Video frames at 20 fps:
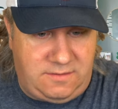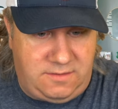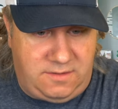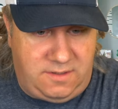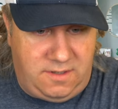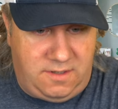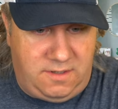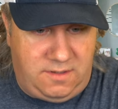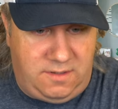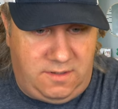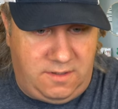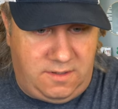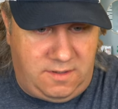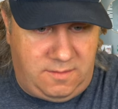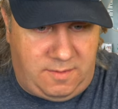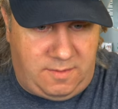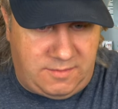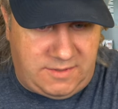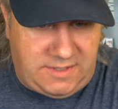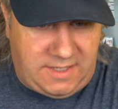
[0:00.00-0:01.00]
good.
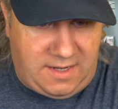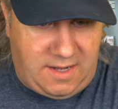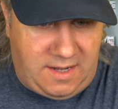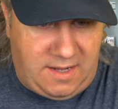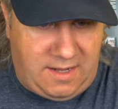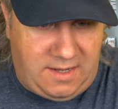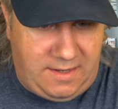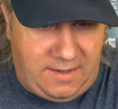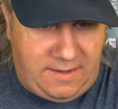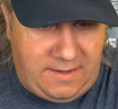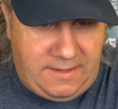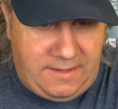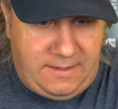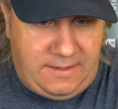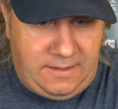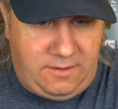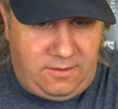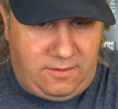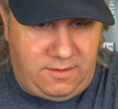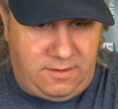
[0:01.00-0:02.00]
Good. People saying hi.
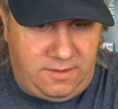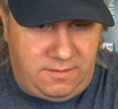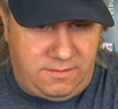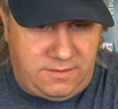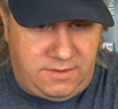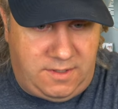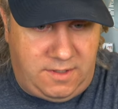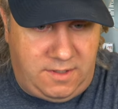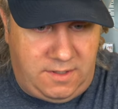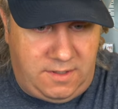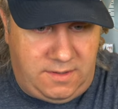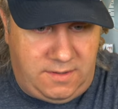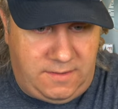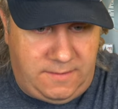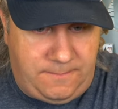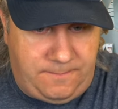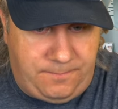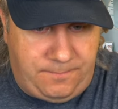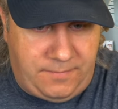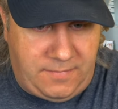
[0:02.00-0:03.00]
Audio is good.
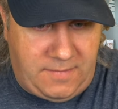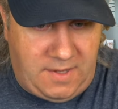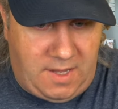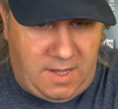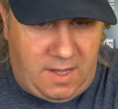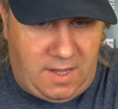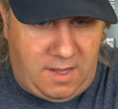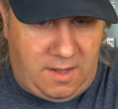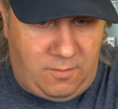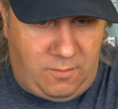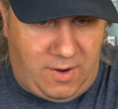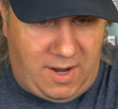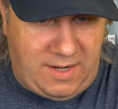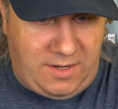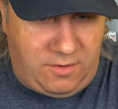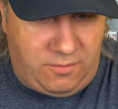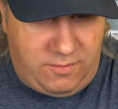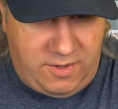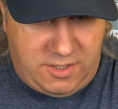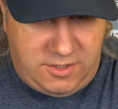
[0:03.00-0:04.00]
Uh,
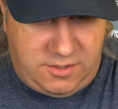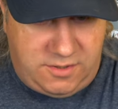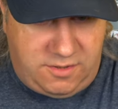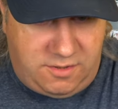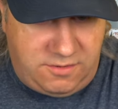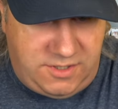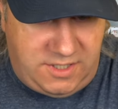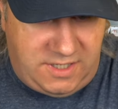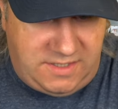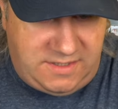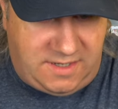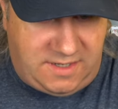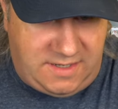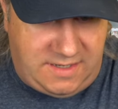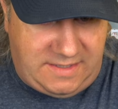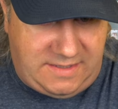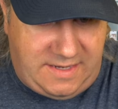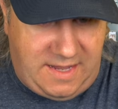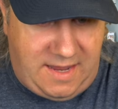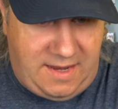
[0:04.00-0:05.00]
Wino Rich told you he's on a
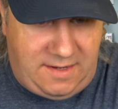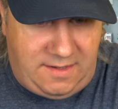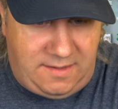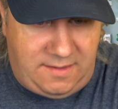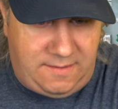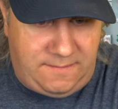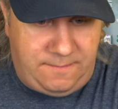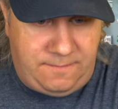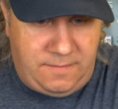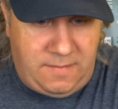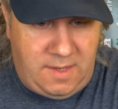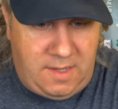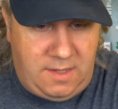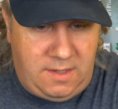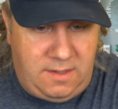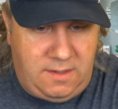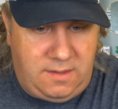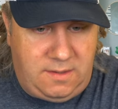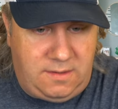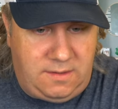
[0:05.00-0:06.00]
date.
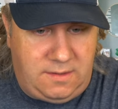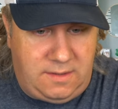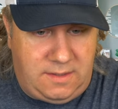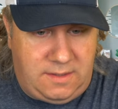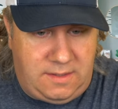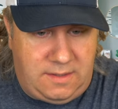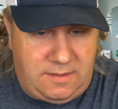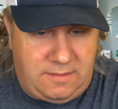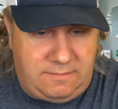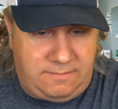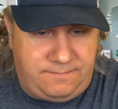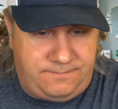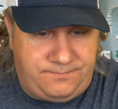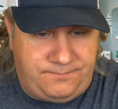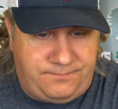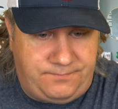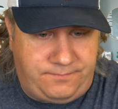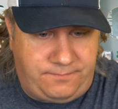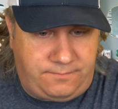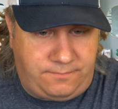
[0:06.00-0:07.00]
Um,
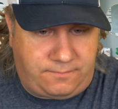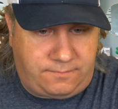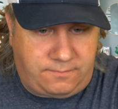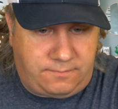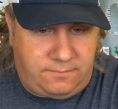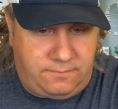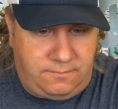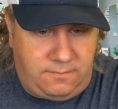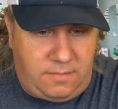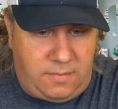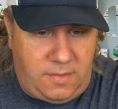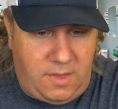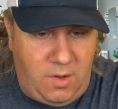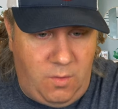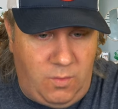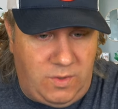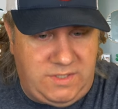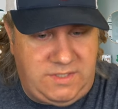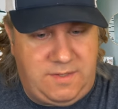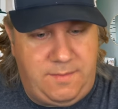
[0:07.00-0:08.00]

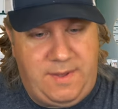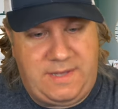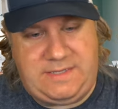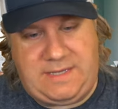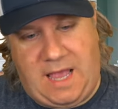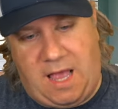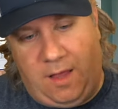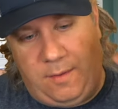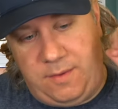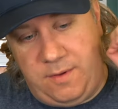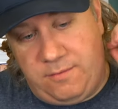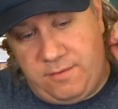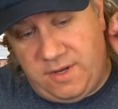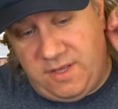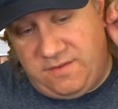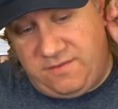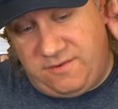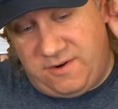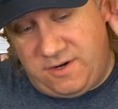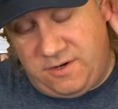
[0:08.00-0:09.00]
what's the best Albi
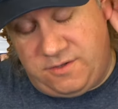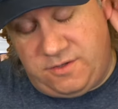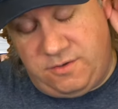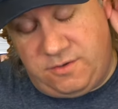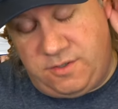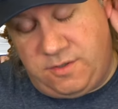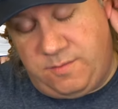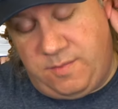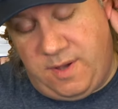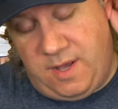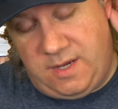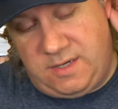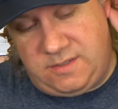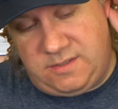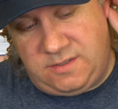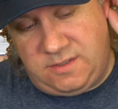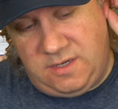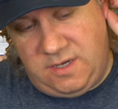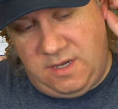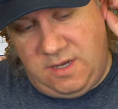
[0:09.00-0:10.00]
reel for under two hundred
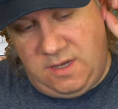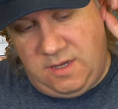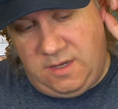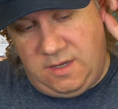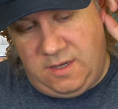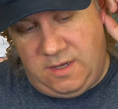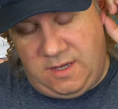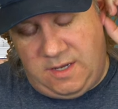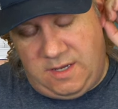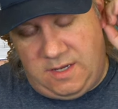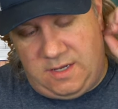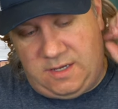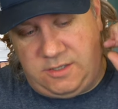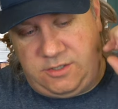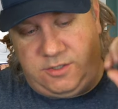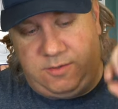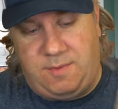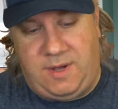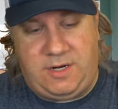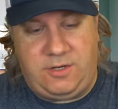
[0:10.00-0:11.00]
bucks? Uh,
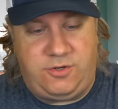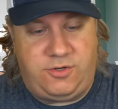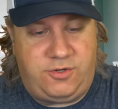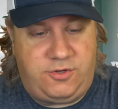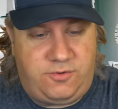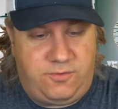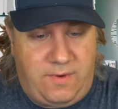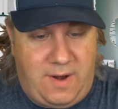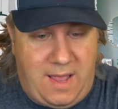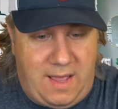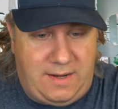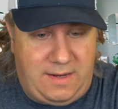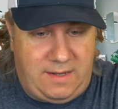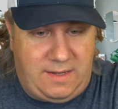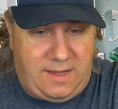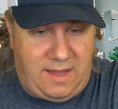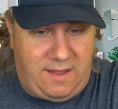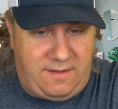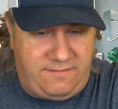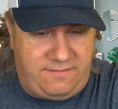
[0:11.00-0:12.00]
Shimano
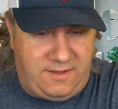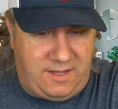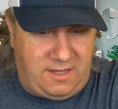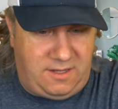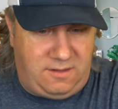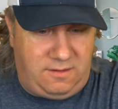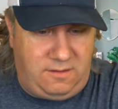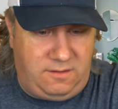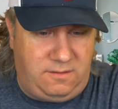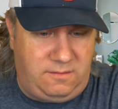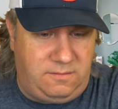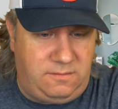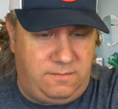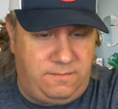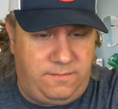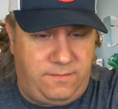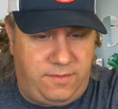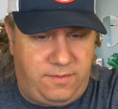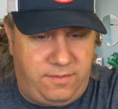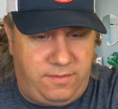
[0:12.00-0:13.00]
Stratic F L
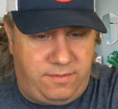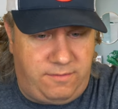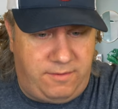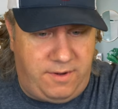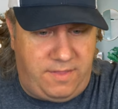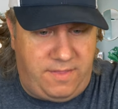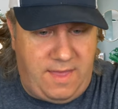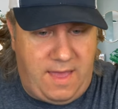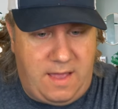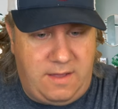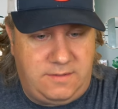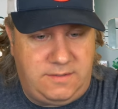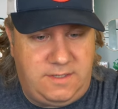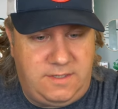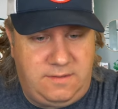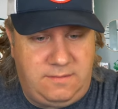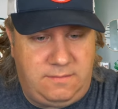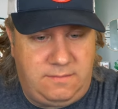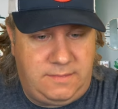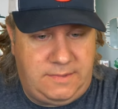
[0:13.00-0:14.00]
three
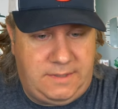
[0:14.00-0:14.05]
thousand.